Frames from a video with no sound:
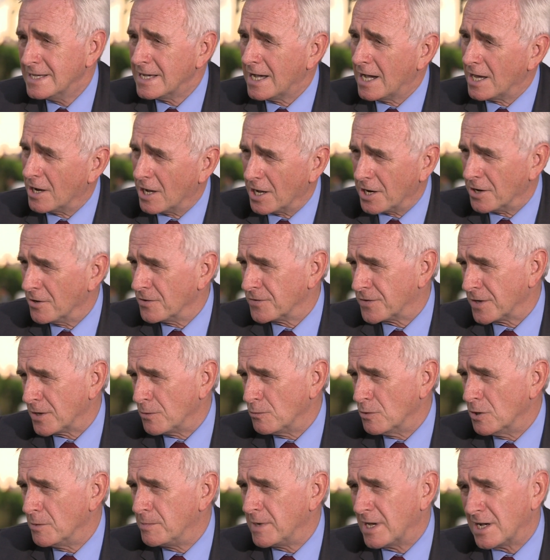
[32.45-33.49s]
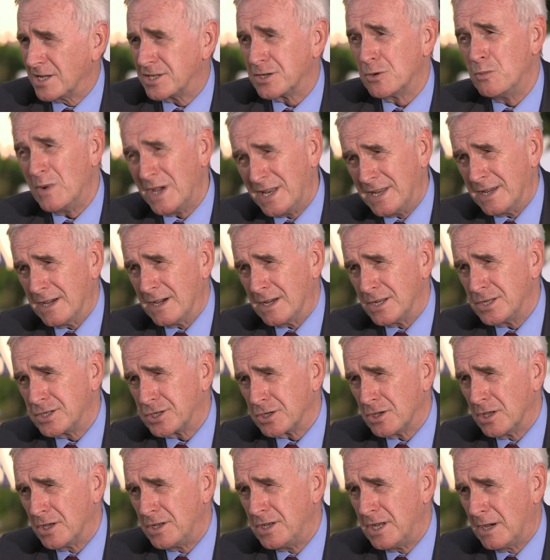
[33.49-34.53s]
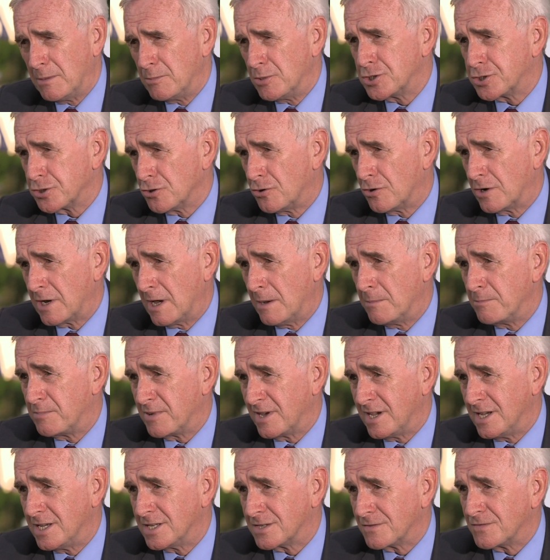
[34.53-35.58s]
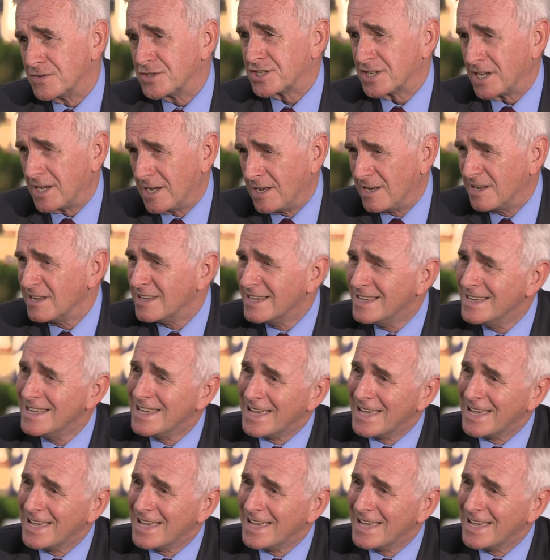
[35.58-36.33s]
And I don't think we'll be able to win it until a number of Tory MPs have seen